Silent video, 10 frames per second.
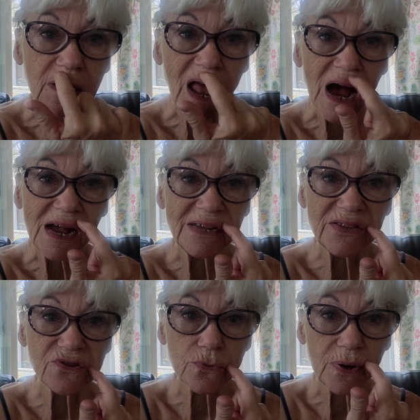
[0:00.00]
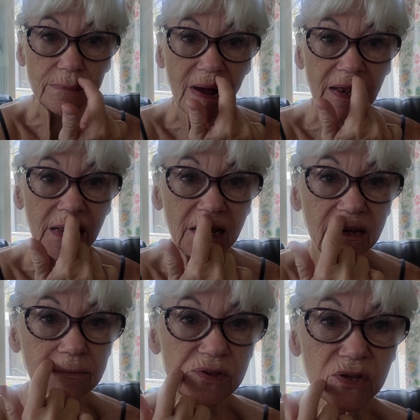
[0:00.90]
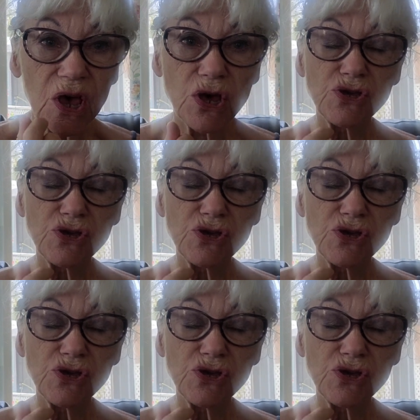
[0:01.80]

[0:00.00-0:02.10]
lines around my lips,